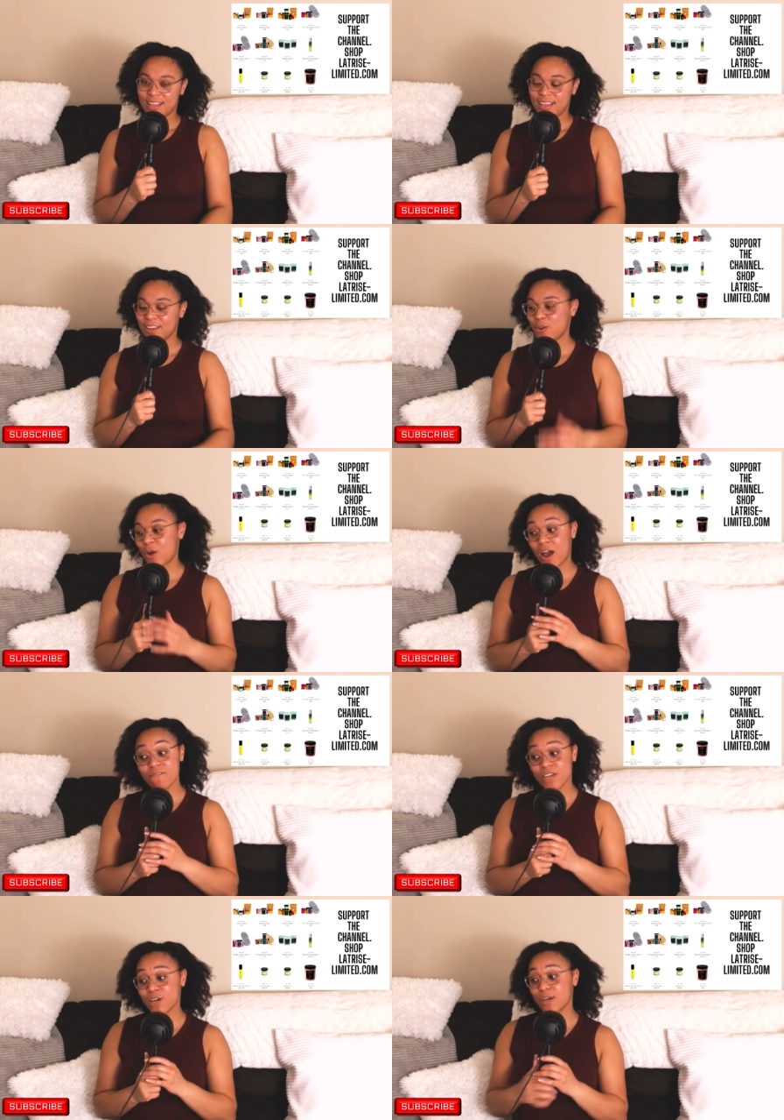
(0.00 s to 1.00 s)
you know,
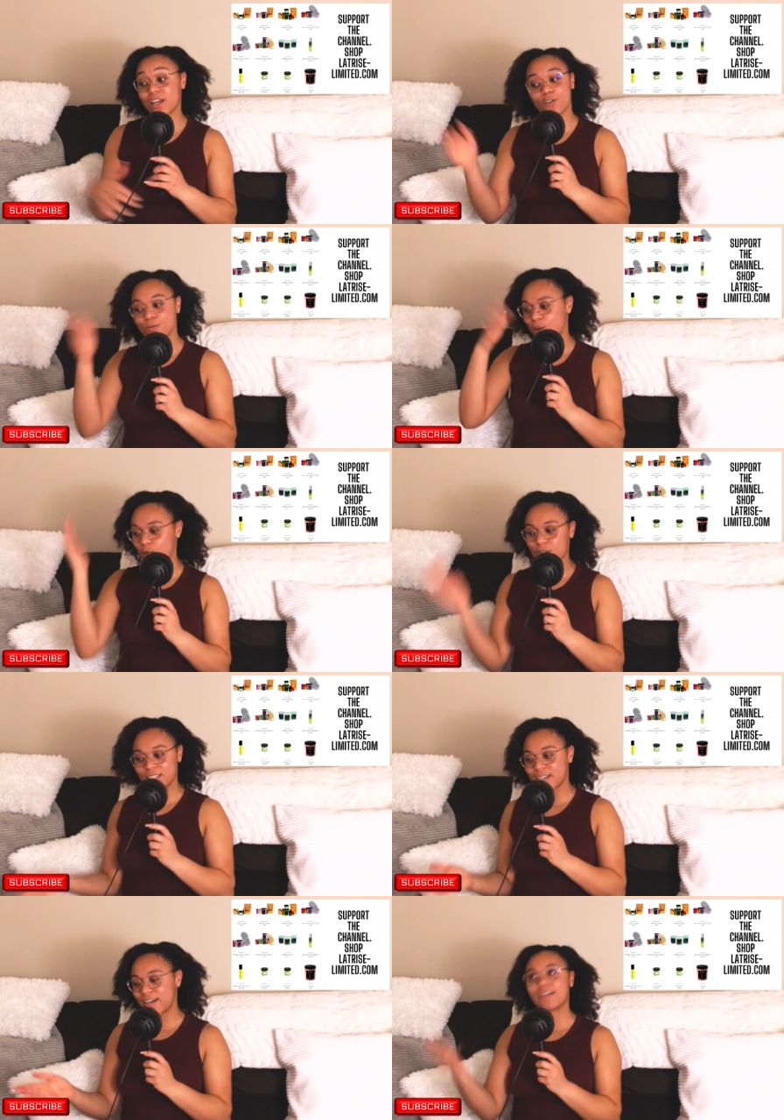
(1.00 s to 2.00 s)
I'm very on one
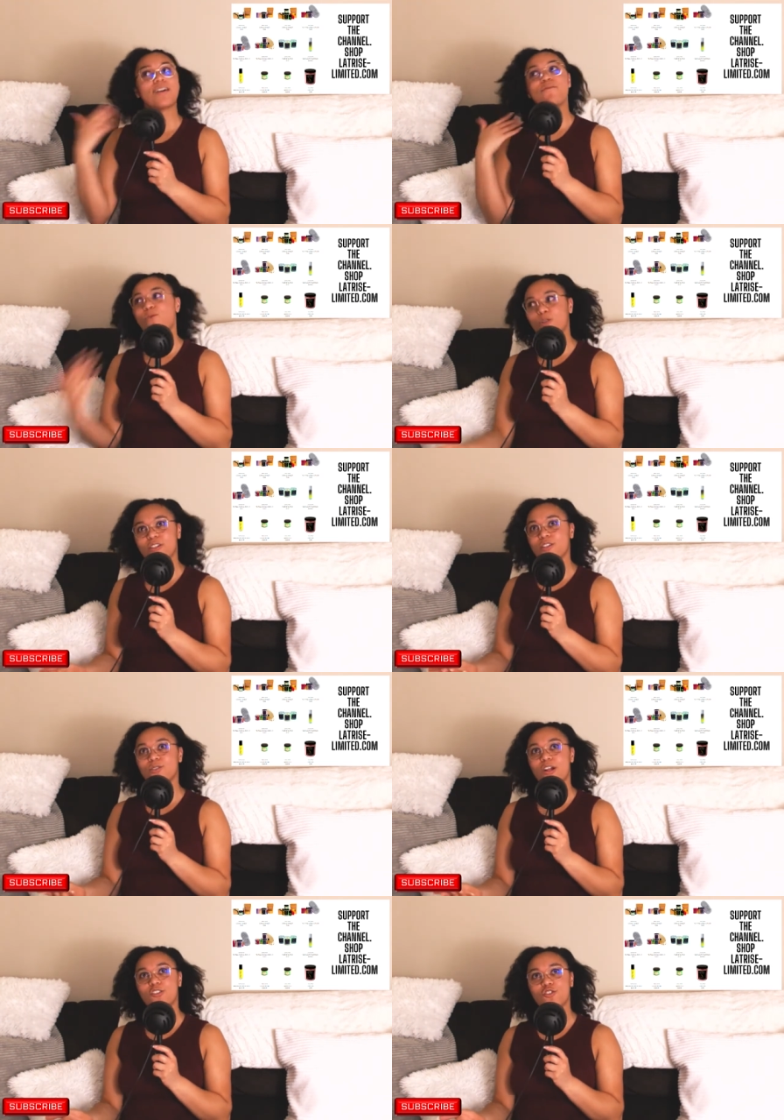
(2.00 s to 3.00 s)
side. Unfortunate you
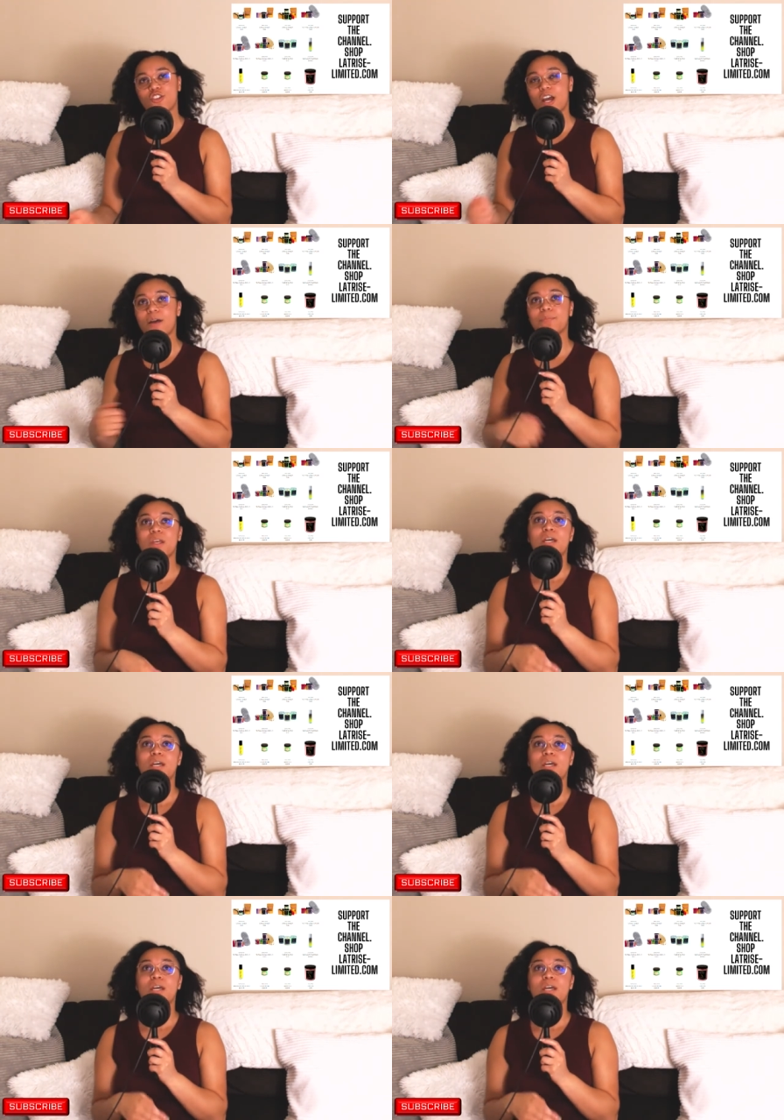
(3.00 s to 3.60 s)
lost your job.